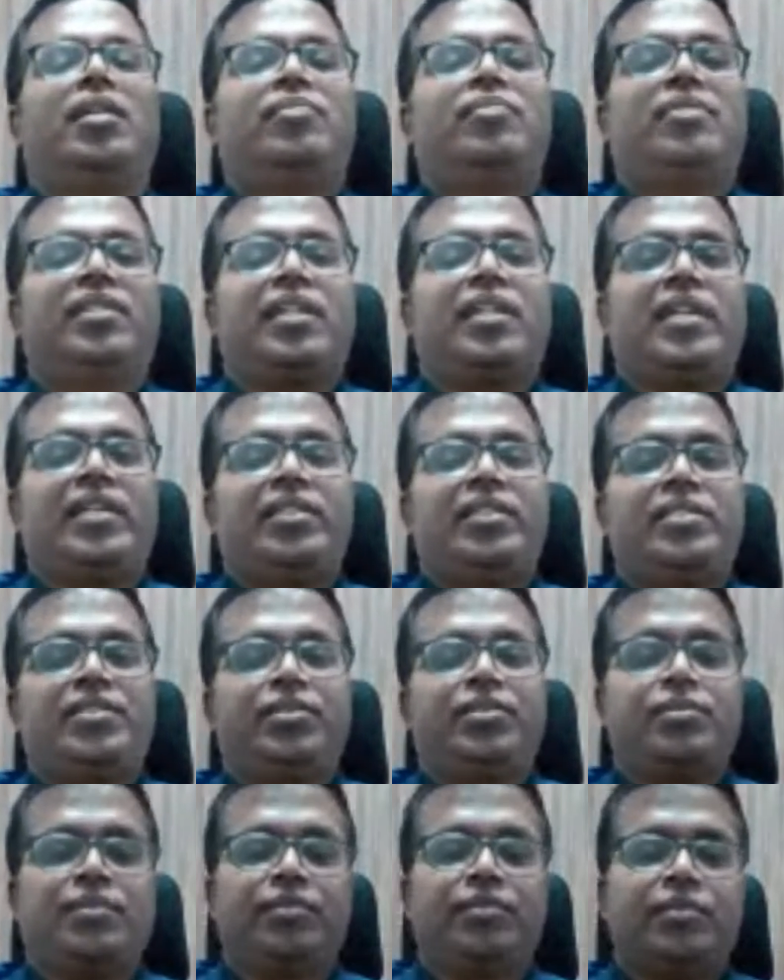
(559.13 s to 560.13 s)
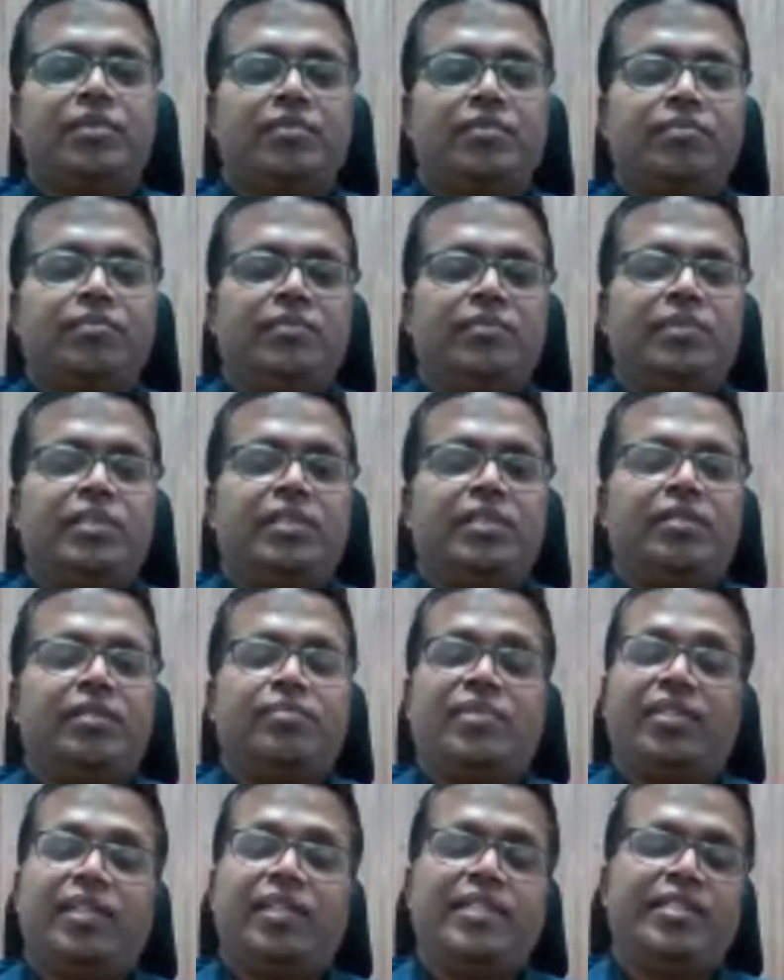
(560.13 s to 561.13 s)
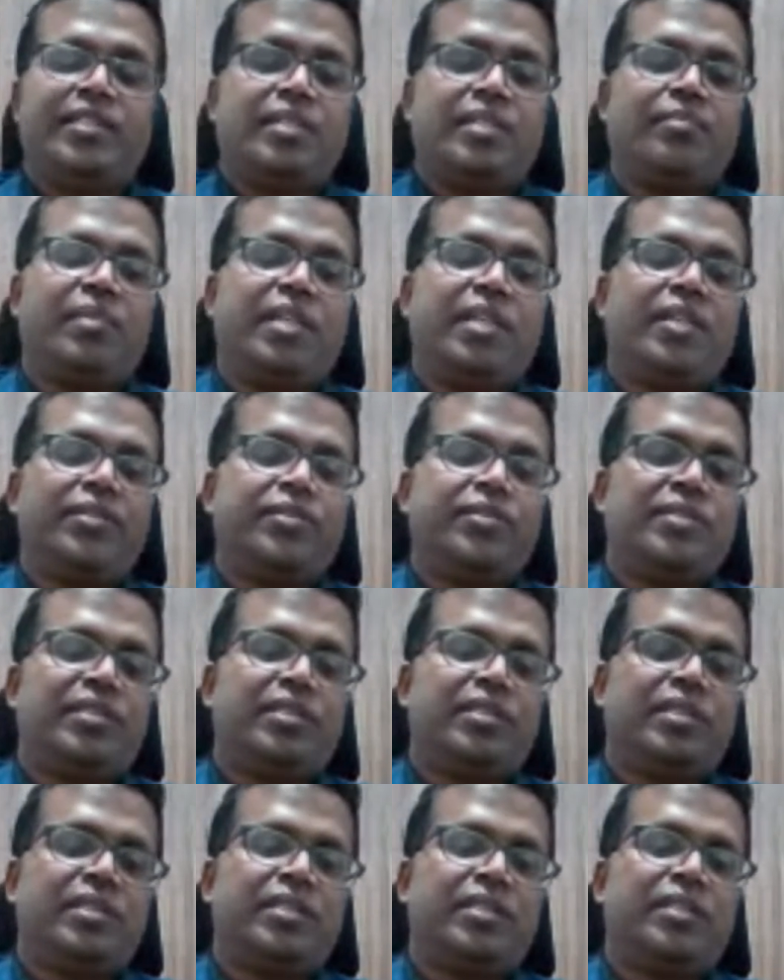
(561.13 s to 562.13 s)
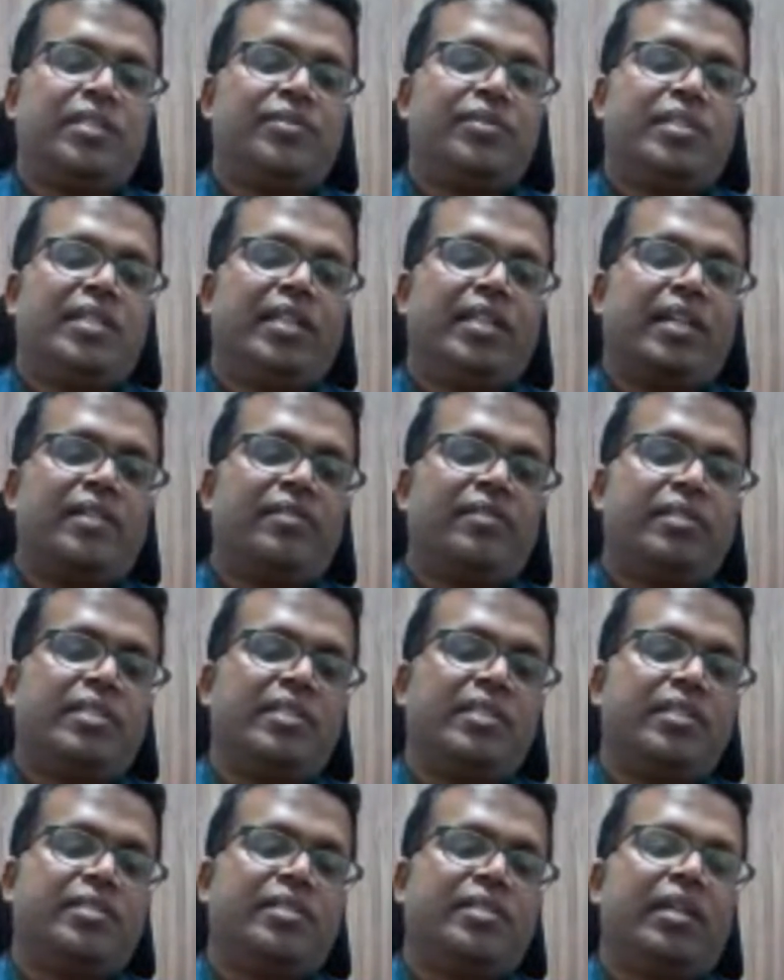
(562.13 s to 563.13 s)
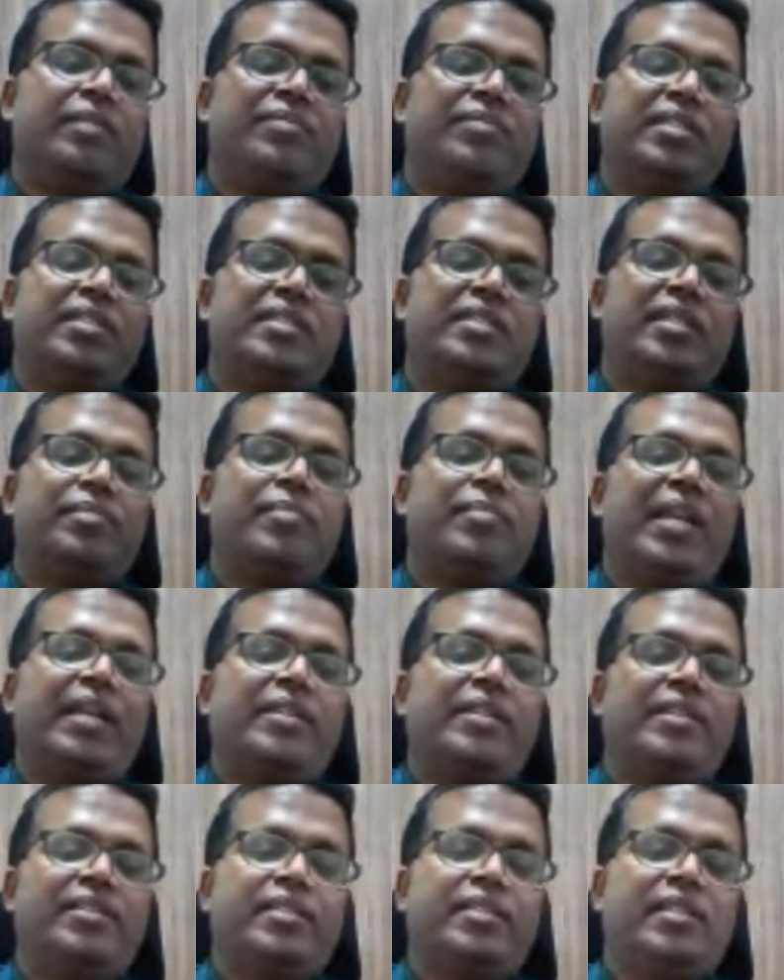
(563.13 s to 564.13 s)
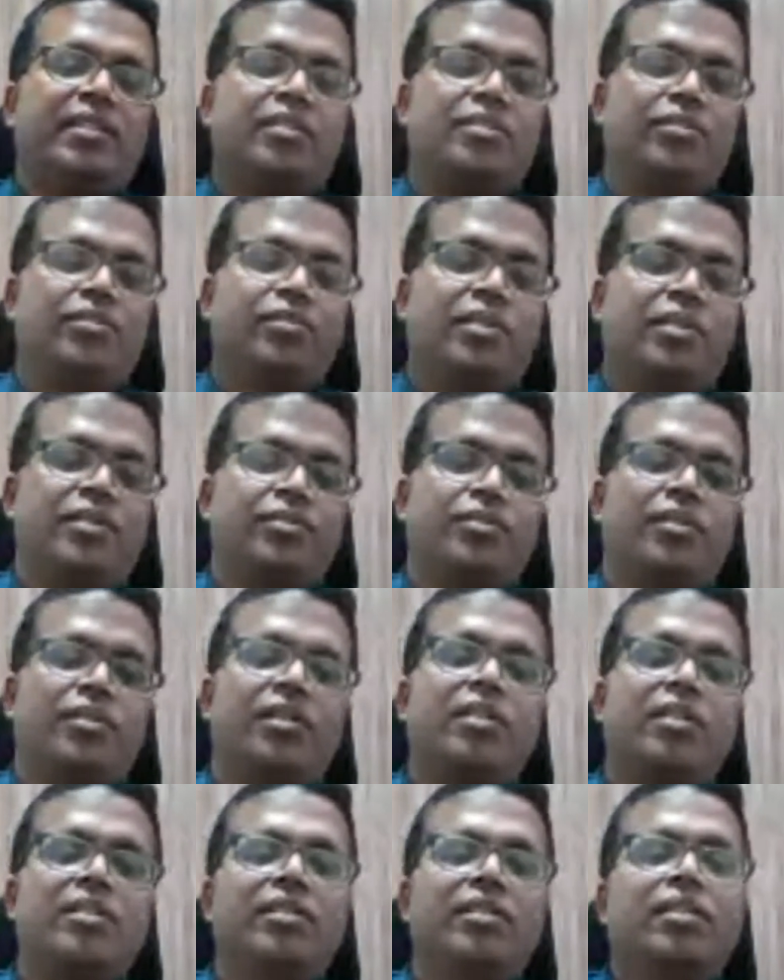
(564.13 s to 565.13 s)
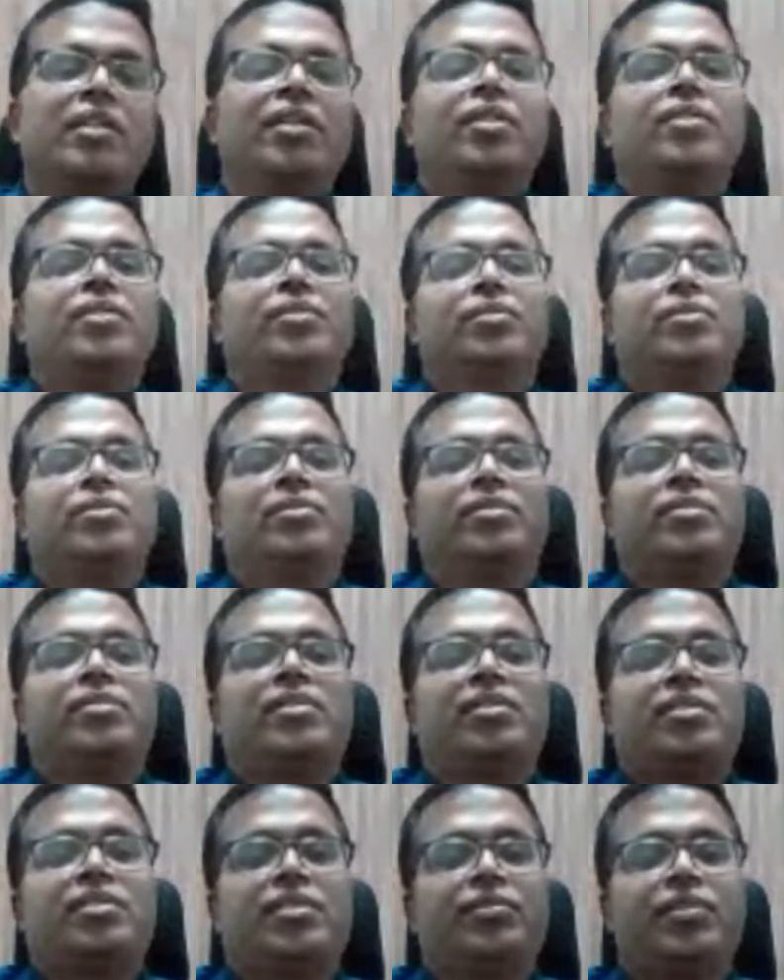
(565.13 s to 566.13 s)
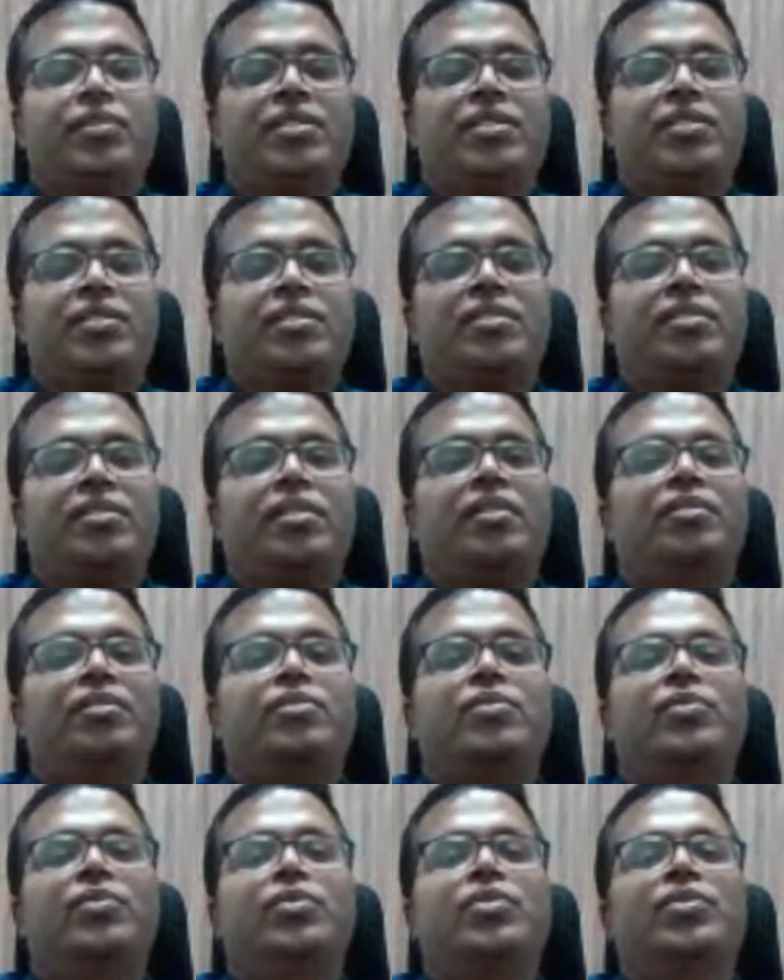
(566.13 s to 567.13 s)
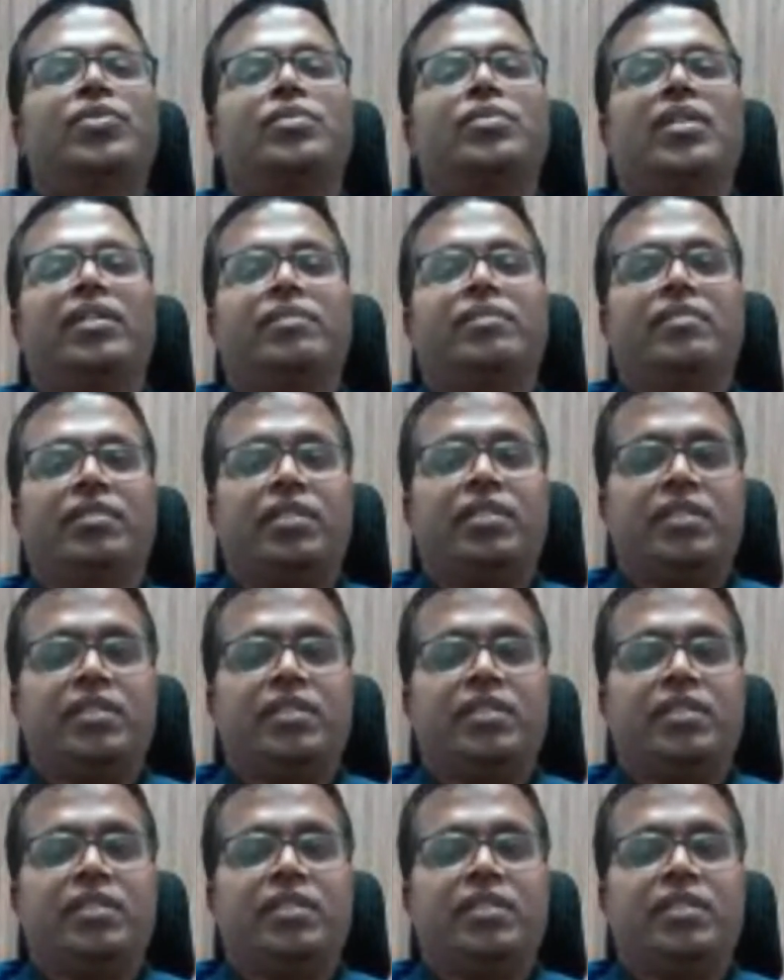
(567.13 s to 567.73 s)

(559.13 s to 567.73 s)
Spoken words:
fertilized ovum, fertilized embryo inside the uterine cavity. It affects the implantation and so on. So such situations also we should avoid.